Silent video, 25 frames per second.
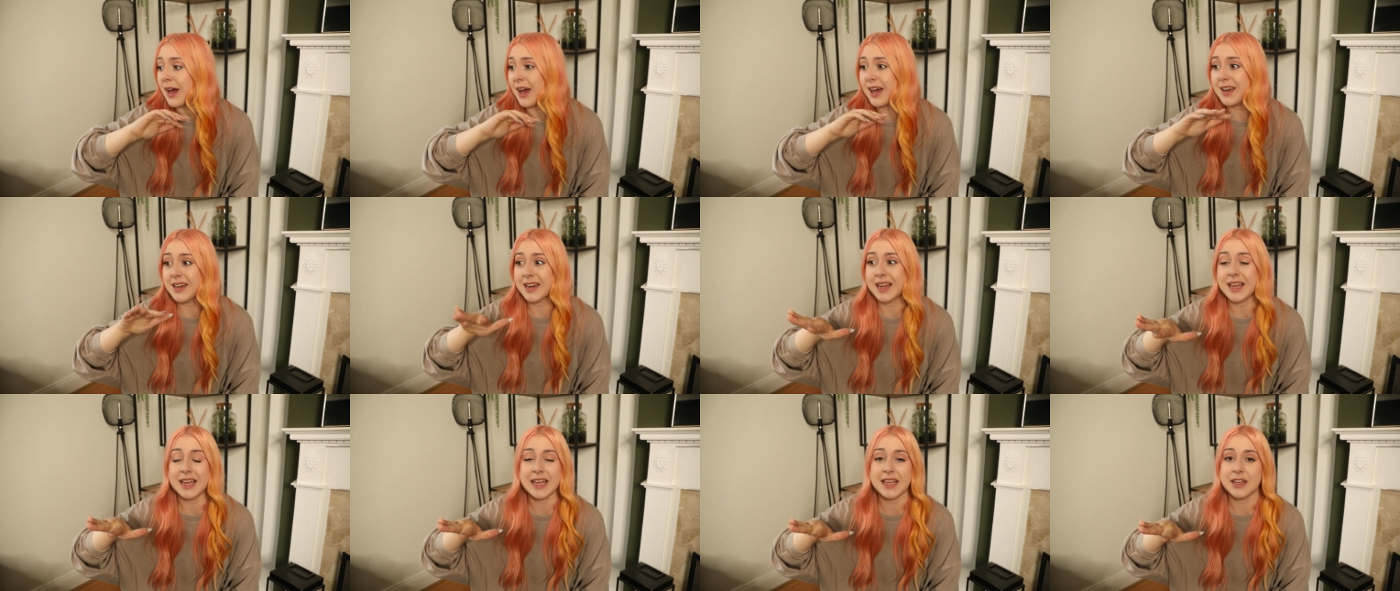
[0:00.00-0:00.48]

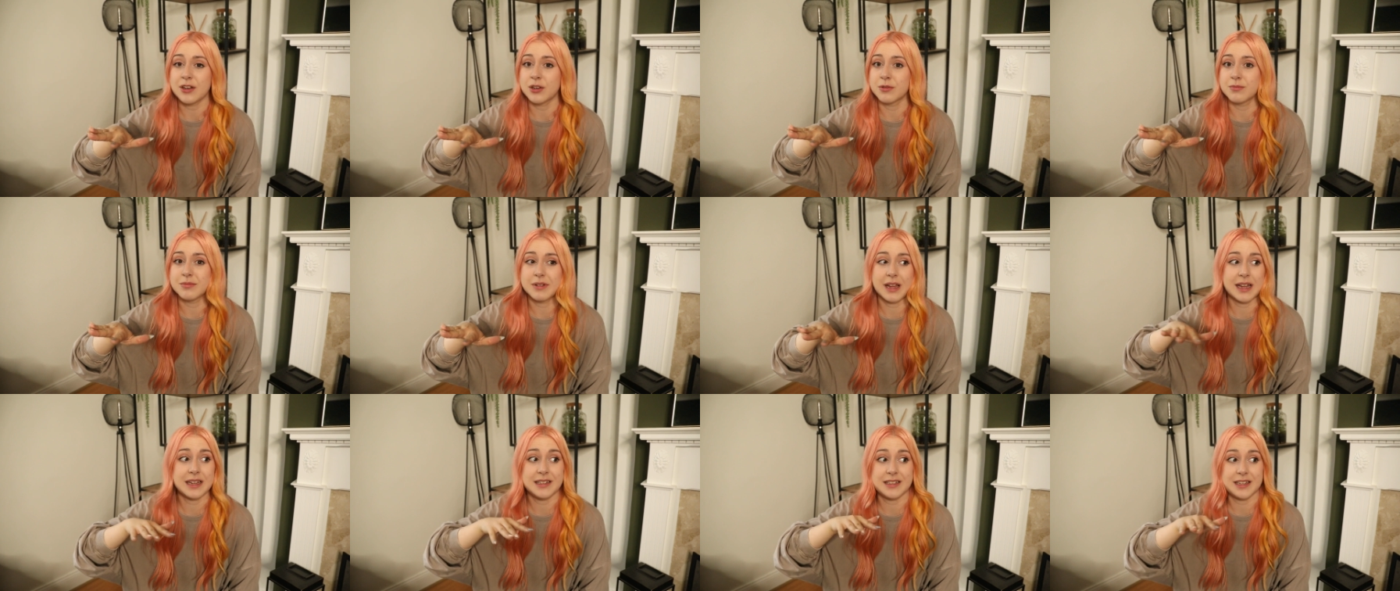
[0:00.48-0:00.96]
And he
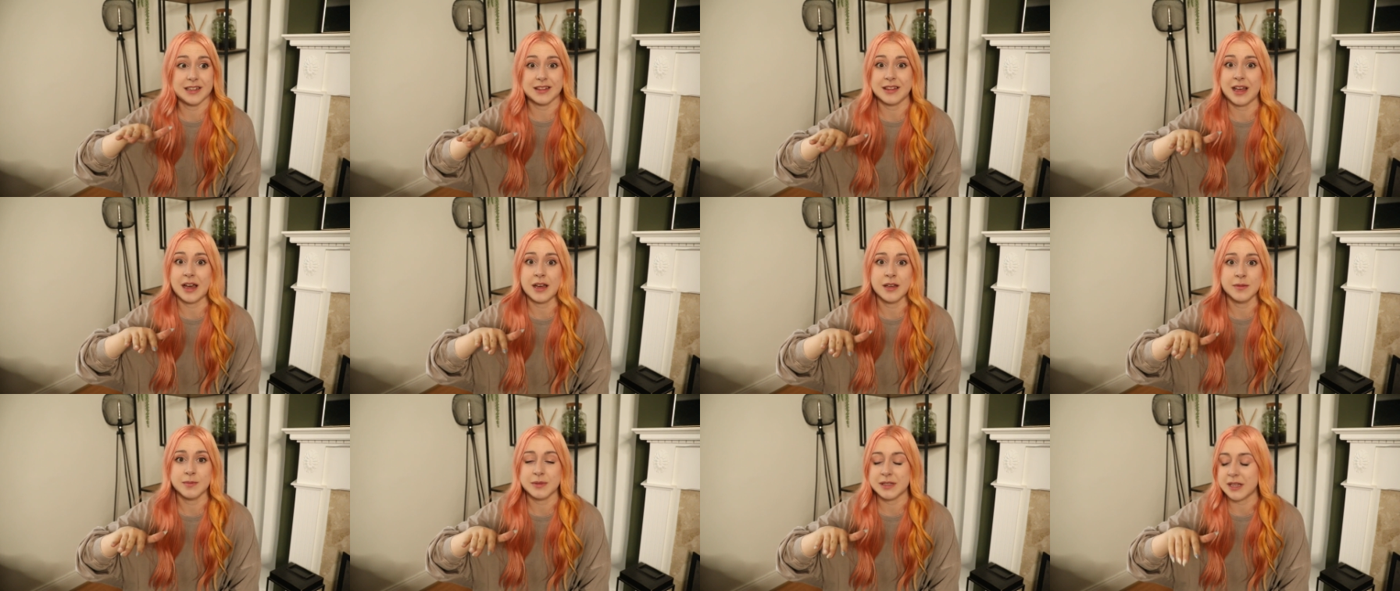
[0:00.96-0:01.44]
did
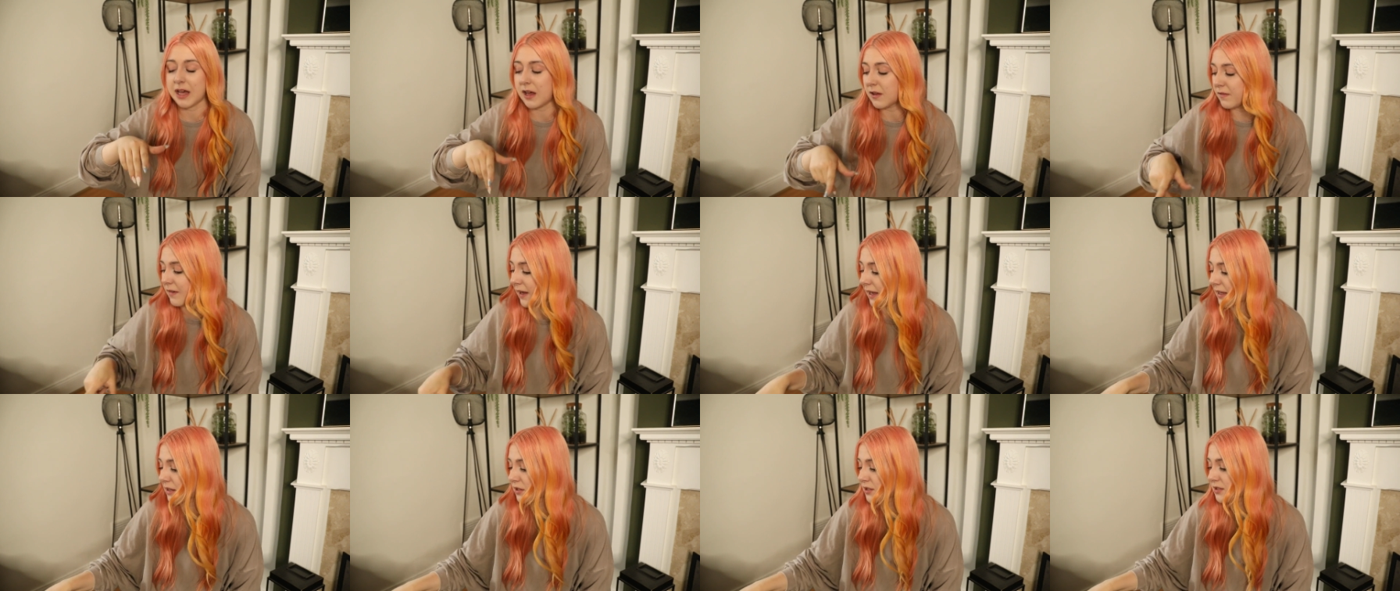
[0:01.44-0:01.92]
that himself.
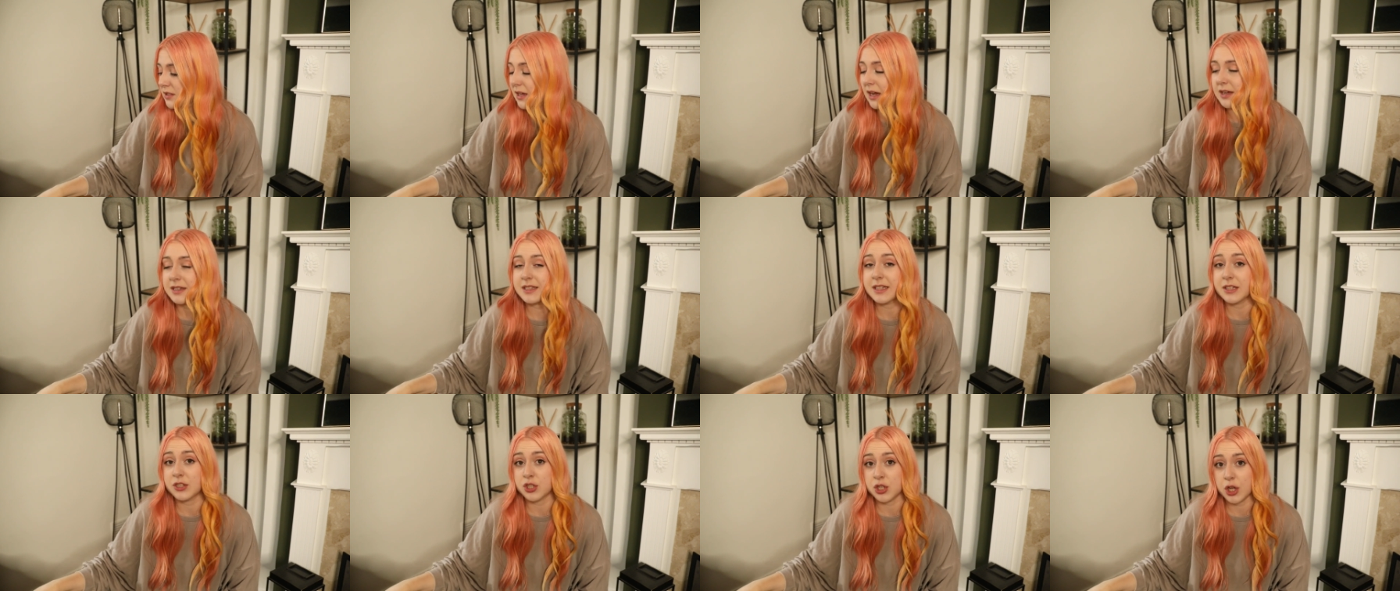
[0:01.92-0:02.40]
I
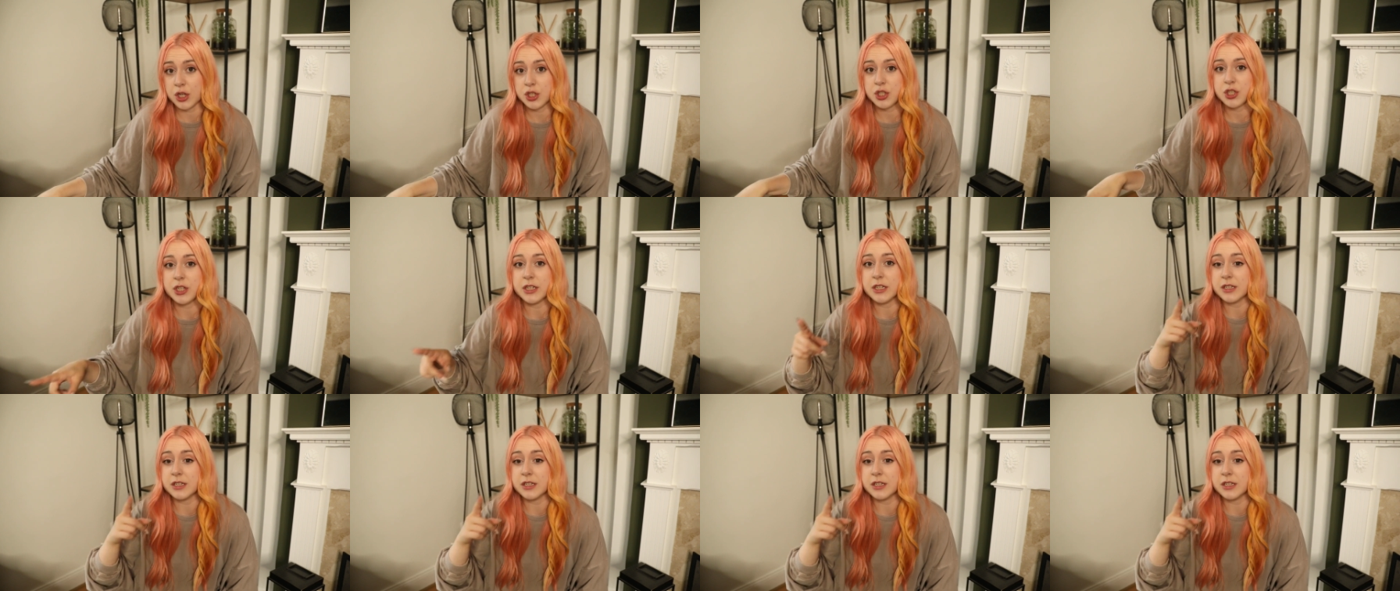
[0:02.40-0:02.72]
did touch,